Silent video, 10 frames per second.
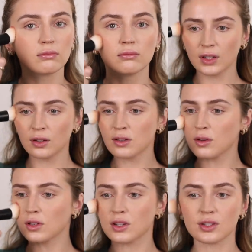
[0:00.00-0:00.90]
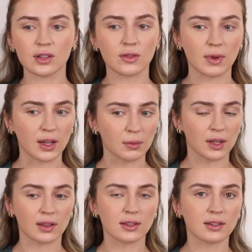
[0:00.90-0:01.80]
Like you could totally just leave the makeup
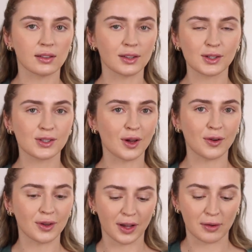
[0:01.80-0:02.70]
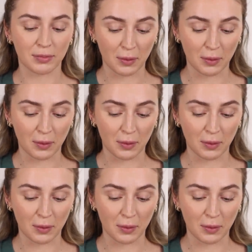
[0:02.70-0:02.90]
like this and it looks so good,